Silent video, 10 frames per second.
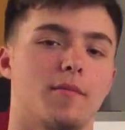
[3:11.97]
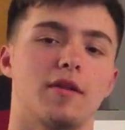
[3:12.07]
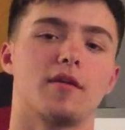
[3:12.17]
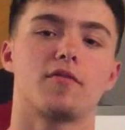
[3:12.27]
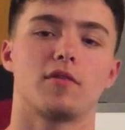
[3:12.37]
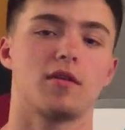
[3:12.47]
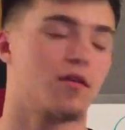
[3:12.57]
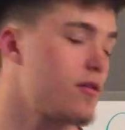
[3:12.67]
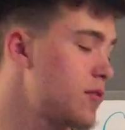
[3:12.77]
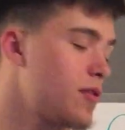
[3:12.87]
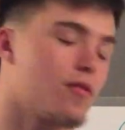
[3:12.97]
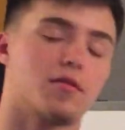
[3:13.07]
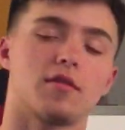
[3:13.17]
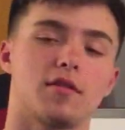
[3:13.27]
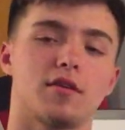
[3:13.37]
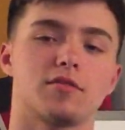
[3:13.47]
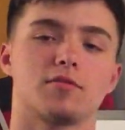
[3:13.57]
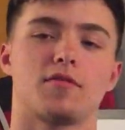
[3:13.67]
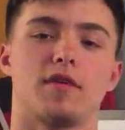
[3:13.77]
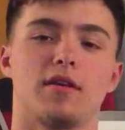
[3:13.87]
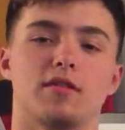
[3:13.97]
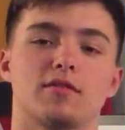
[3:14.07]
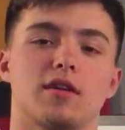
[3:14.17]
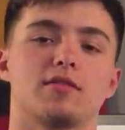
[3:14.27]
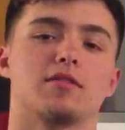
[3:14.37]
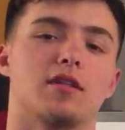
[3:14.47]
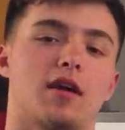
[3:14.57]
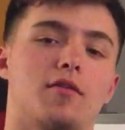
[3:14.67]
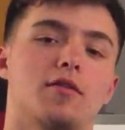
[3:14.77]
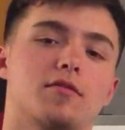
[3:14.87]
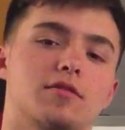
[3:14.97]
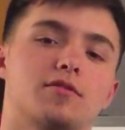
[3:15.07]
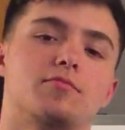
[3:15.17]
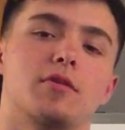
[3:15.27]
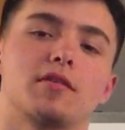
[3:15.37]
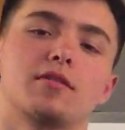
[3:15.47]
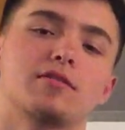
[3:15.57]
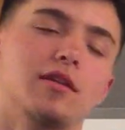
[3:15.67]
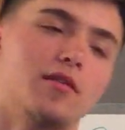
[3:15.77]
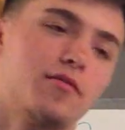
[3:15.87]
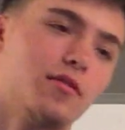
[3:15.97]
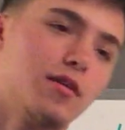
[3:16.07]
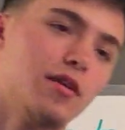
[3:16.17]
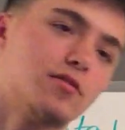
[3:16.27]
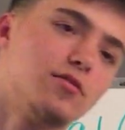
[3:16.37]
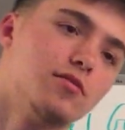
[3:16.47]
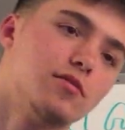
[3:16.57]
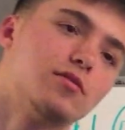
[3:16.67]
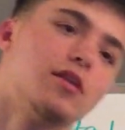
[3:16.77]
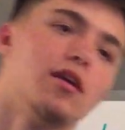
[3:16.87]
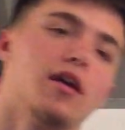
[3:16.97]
I mean, the thing is with finance, guys, and I want to just break this down for you guys too, is